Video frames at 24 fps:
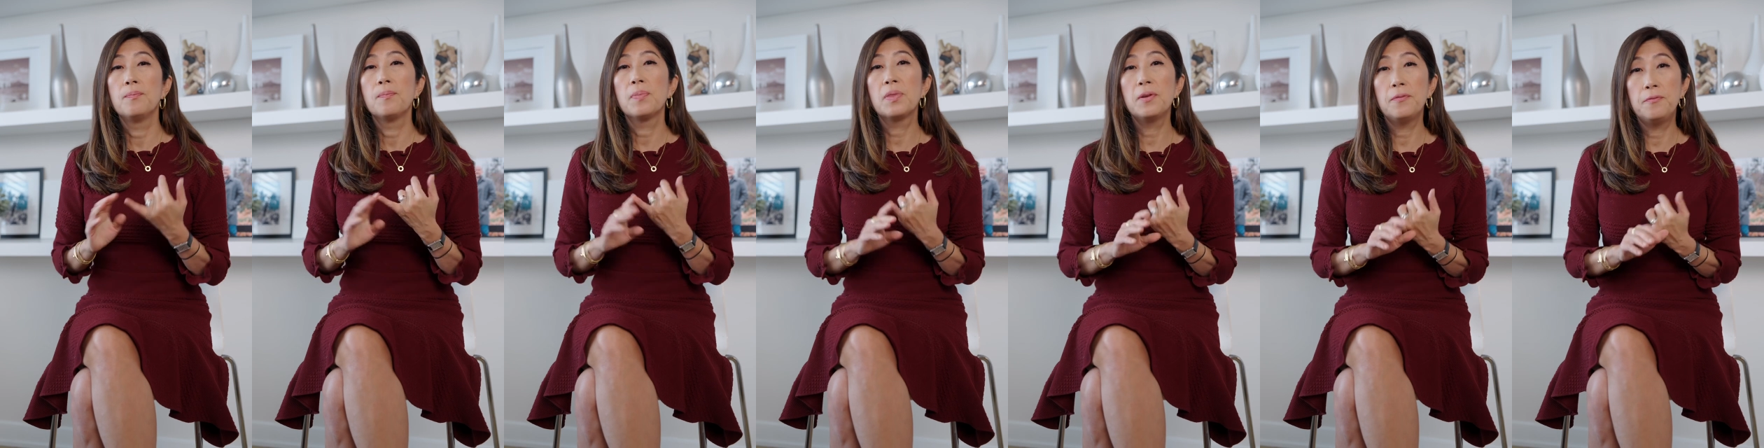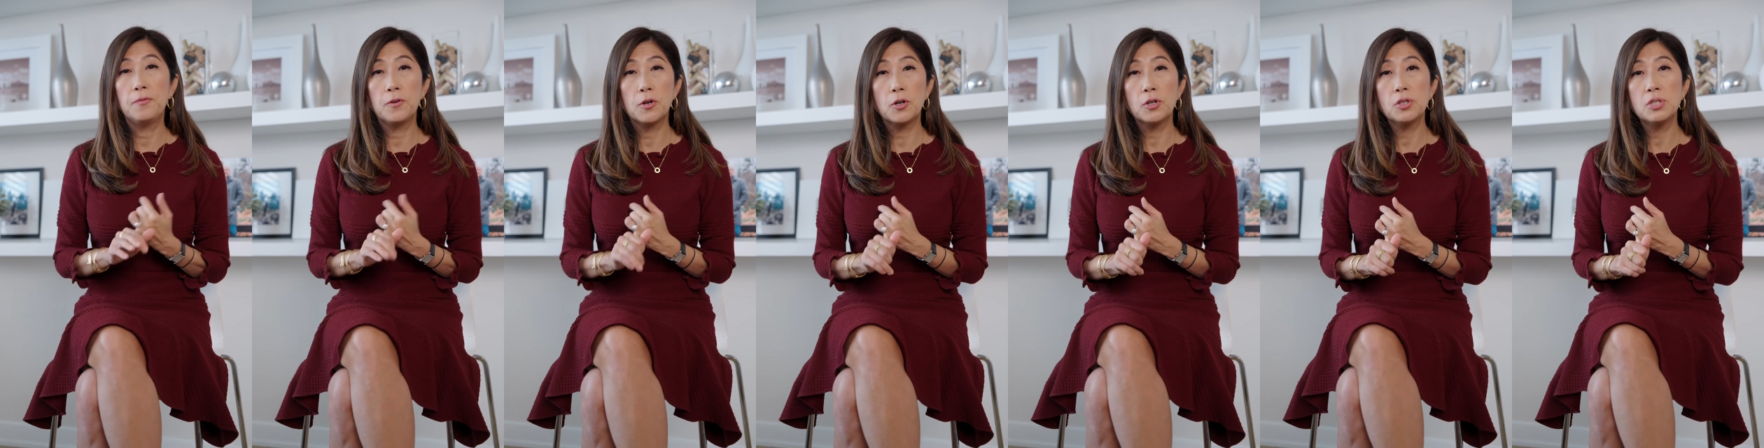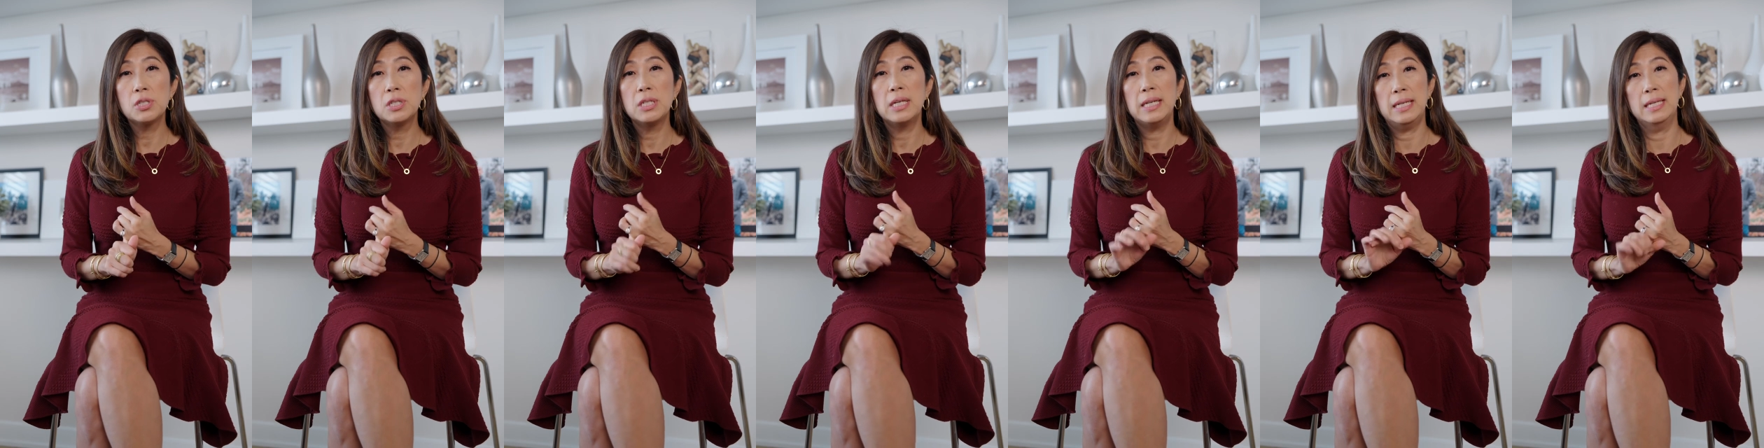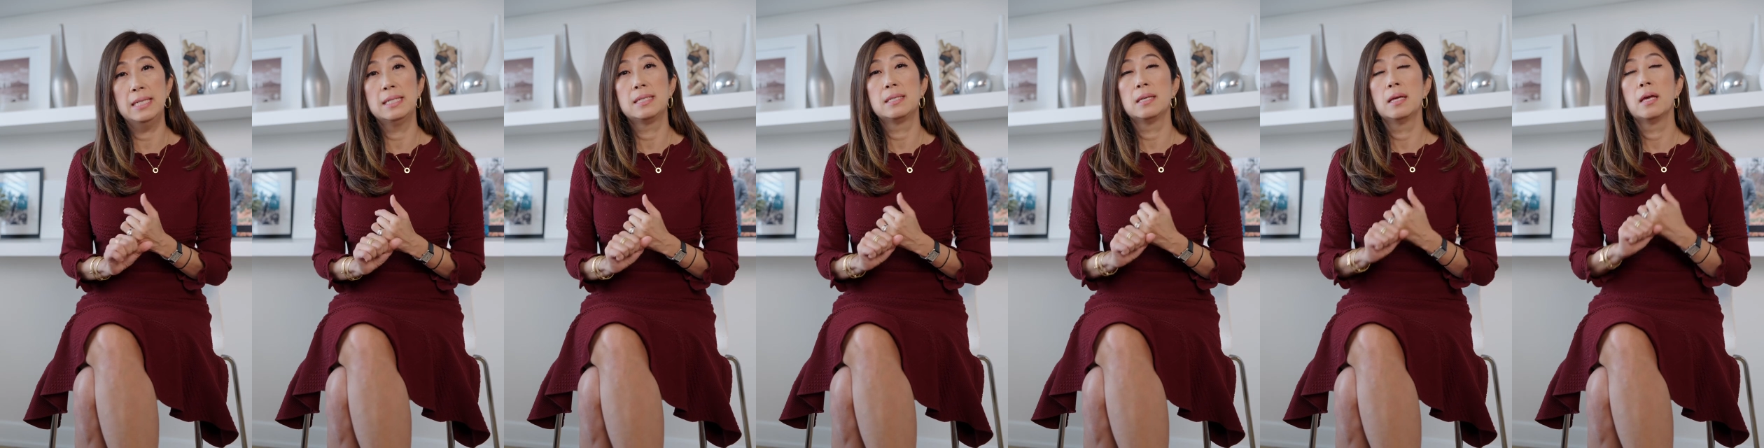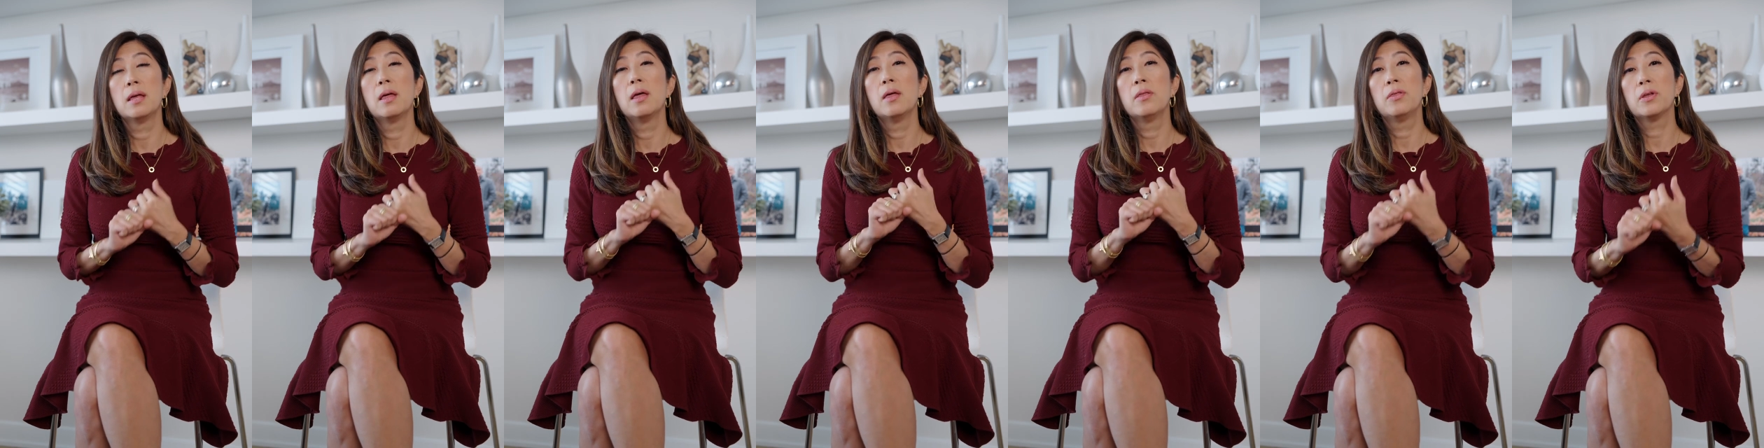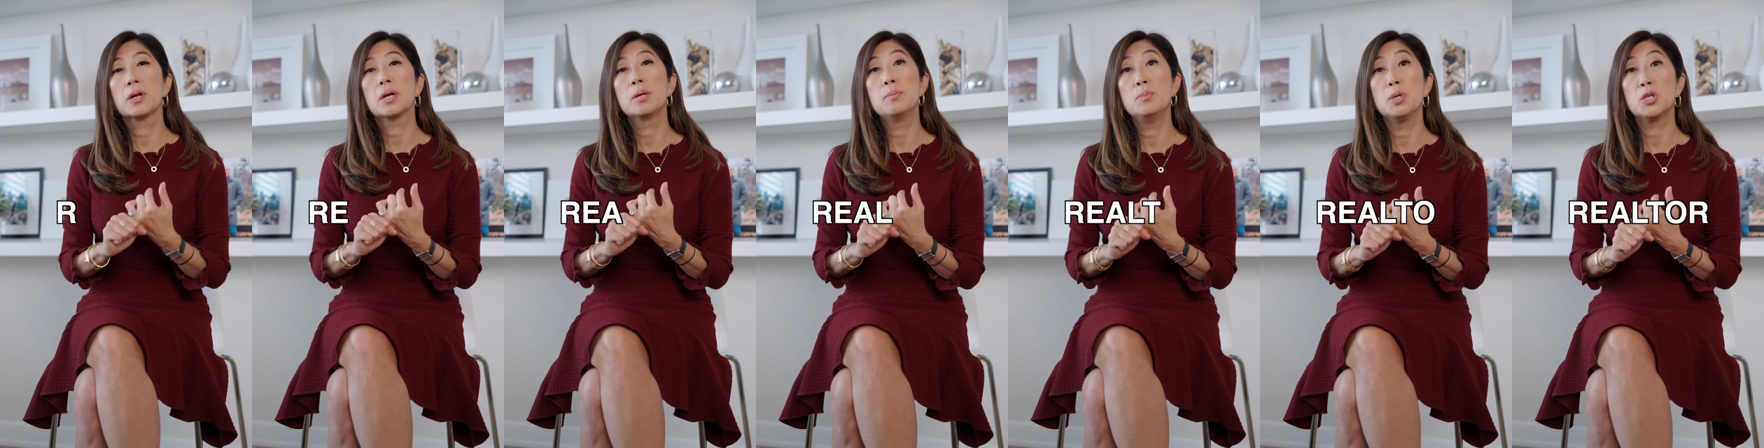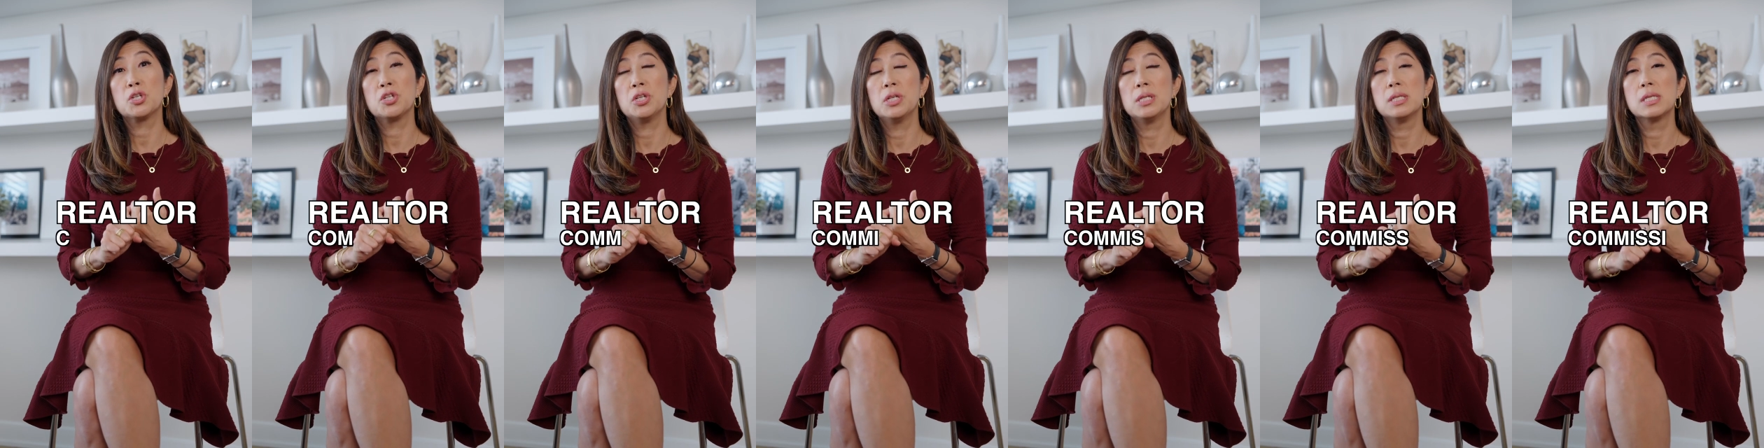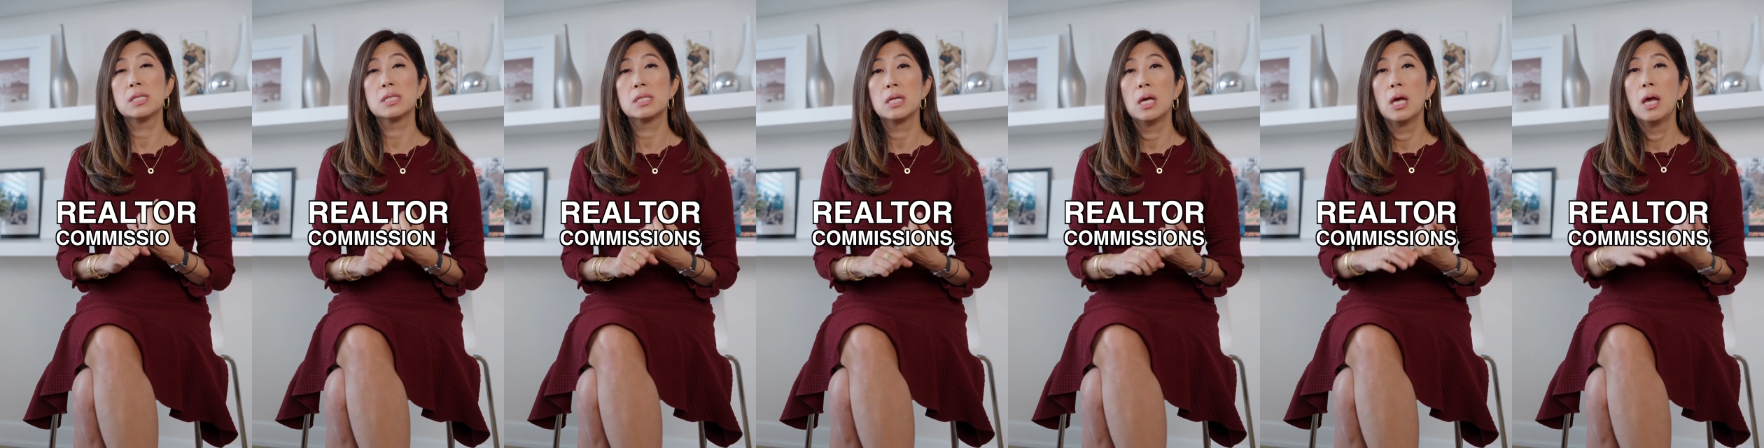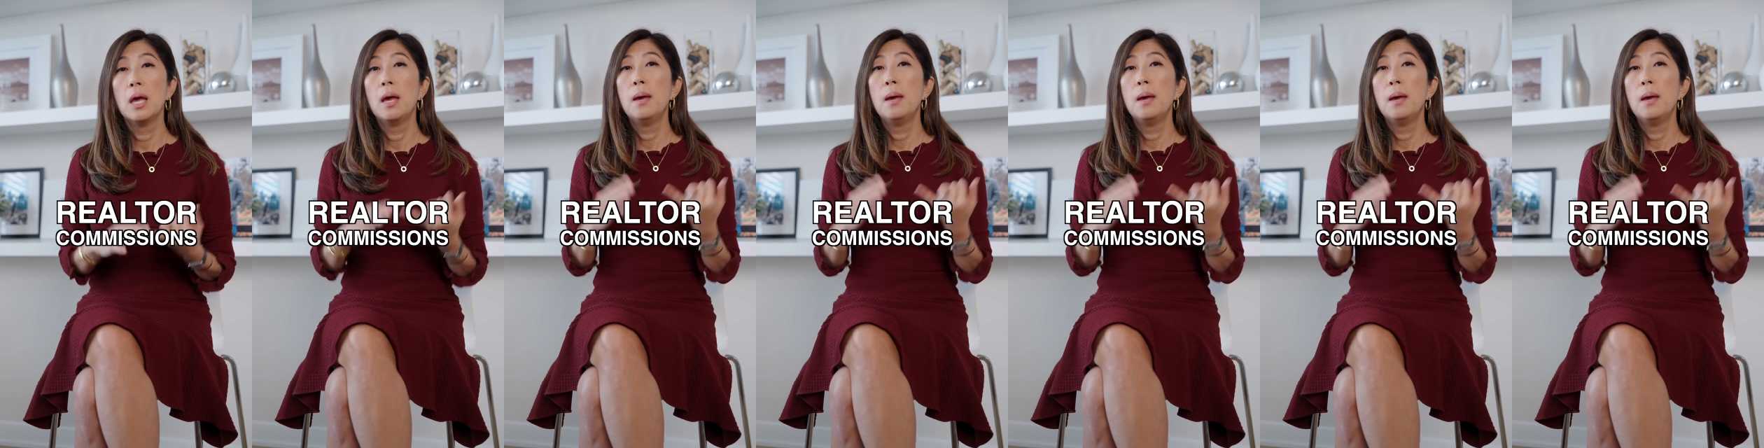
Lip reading: The first is the commissions.